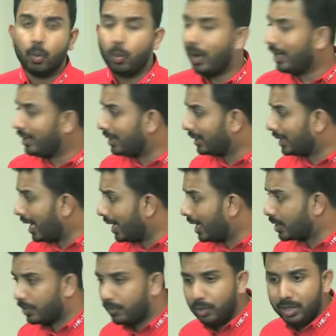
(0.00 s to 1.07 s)
What are the
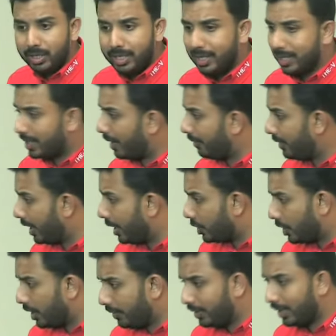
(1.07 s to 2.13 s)
targets of your leaders? Have they
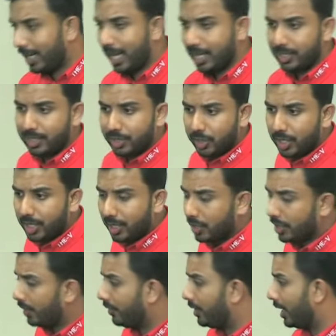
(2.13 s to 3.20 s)
achieved it? Has she
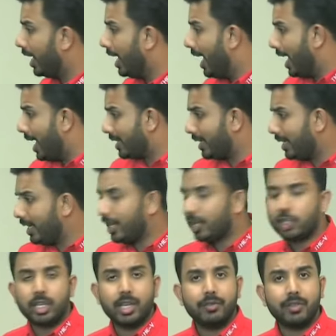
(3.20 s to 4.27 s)
achieved it? Has he
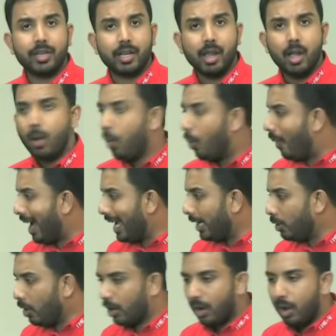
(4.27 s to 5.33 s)
achieved it?
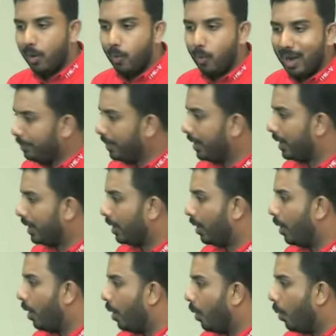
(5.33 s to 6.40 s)
Why not? What
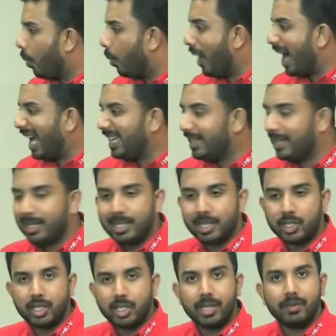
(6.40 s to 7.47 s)
happened? Why didn't
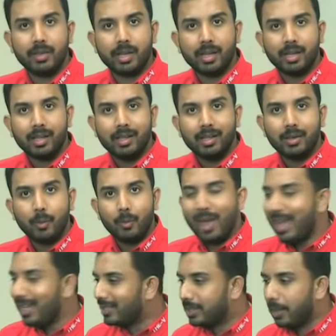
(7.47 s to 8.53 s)
he achieve it?
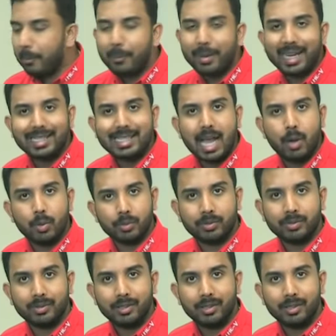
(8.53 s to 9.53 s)
Where is the breakdown?